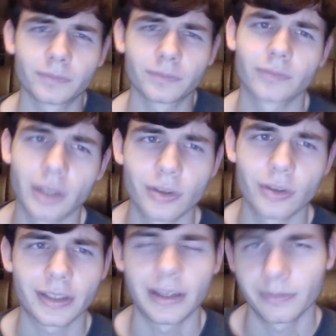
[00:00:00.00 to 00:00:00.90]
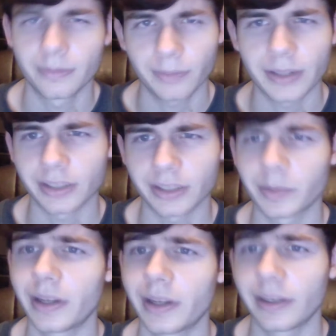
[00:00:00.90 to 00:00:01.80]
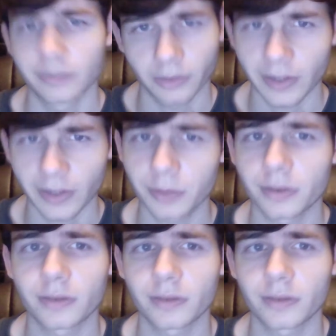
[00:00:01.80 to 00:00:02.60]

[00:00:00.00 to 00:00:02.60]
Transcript: Lucian basically explaining the fights